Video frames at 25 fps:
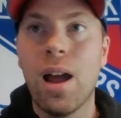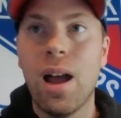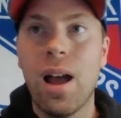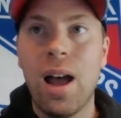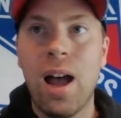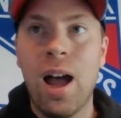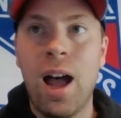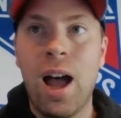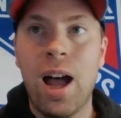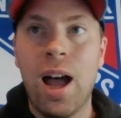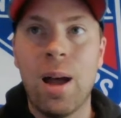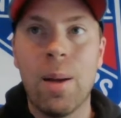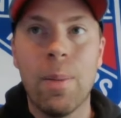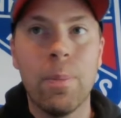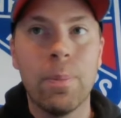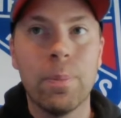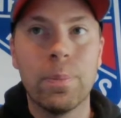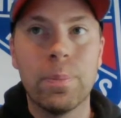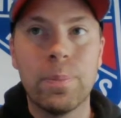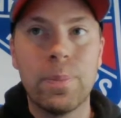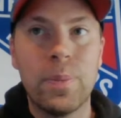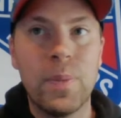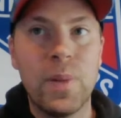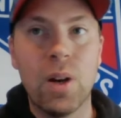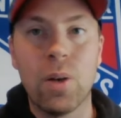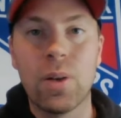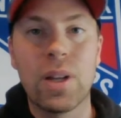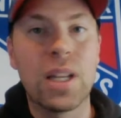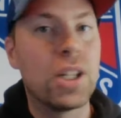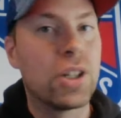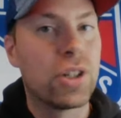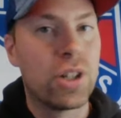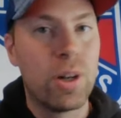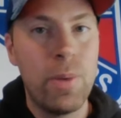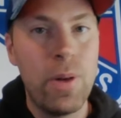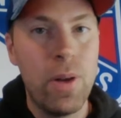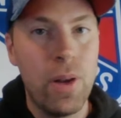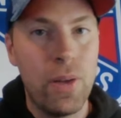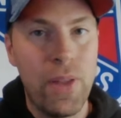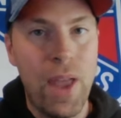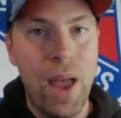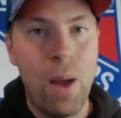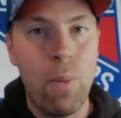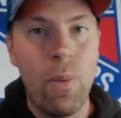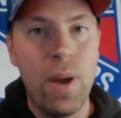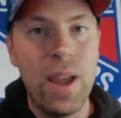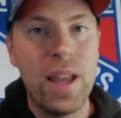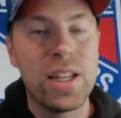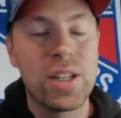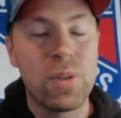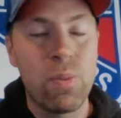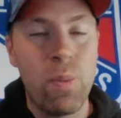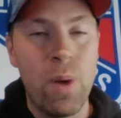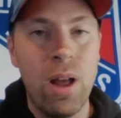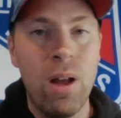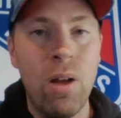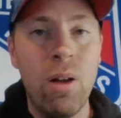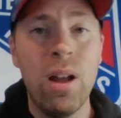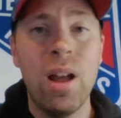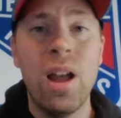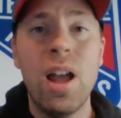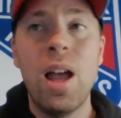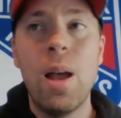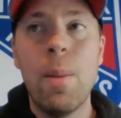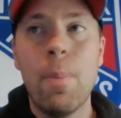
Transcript: contribute in that way as well.